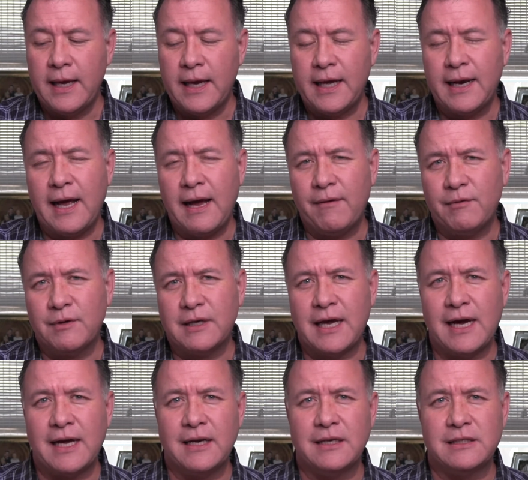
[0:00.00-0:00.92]
And I would
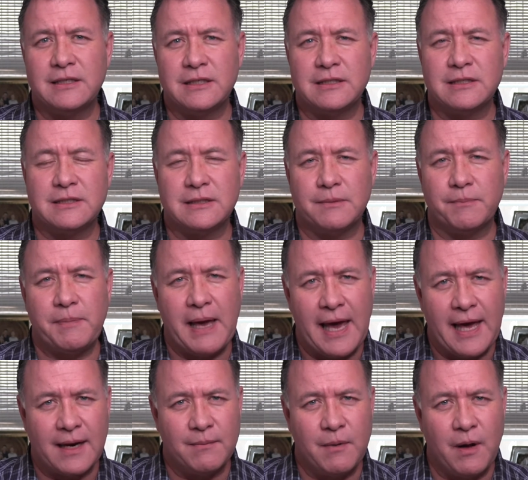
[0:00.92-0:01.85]
kind of just
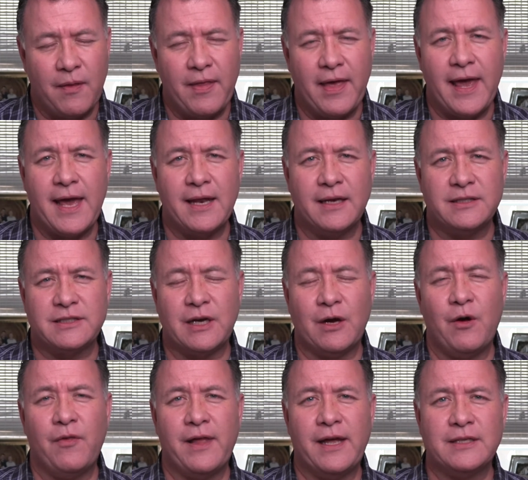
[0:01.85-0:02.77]
pat them on the head and say,
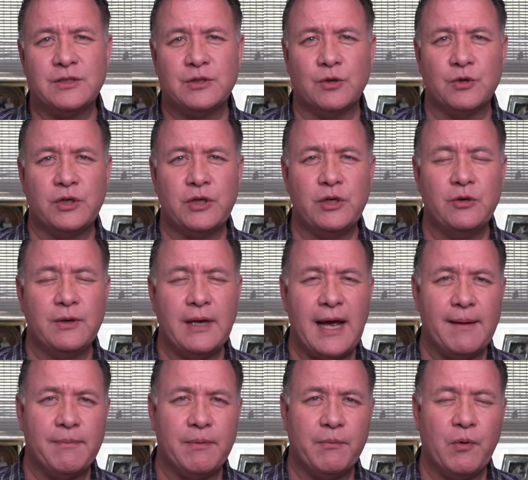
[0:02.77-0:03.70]
oh, that's so cute.
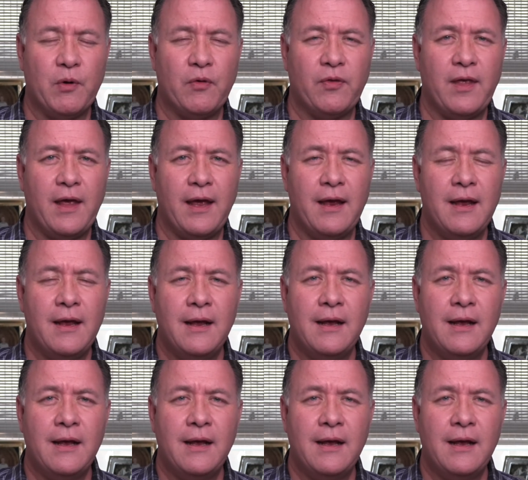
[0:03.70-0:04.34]
Happy birthday.